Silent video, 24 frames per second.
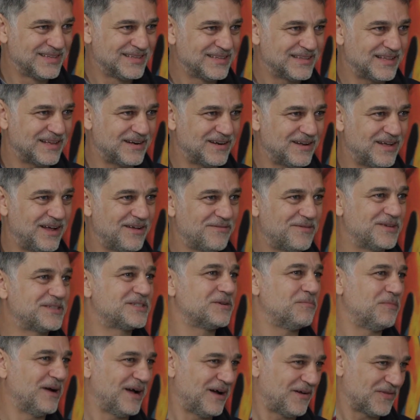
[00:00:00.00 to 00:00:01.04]
That life is
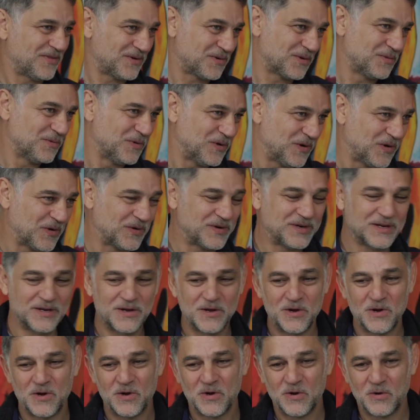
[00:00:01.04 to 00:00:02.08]
about the reward,
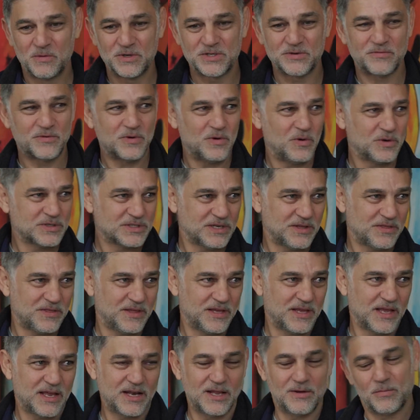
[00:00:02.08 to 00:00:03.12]
which of course I
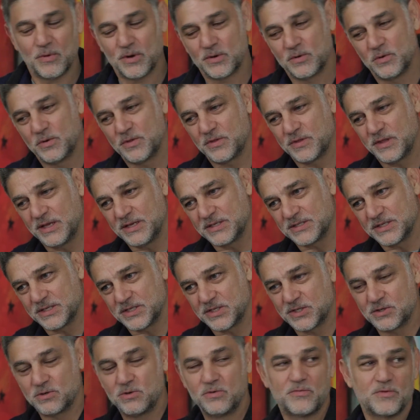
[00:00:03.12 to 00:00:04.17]
think anyone who thinks
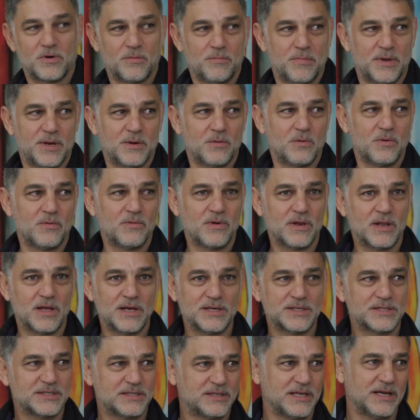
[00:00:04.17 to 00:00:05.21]
this through for a minute will
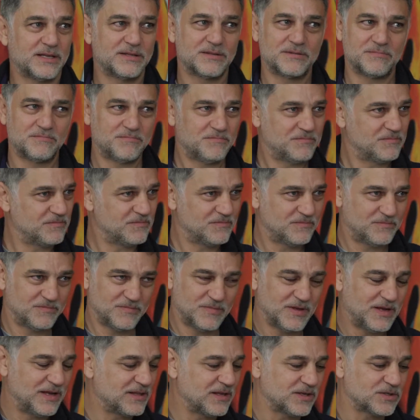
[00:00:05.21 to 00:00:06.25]
realize that
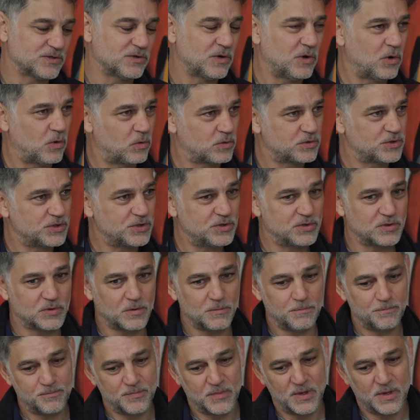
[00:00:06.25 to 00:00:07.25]
doesn't hold true.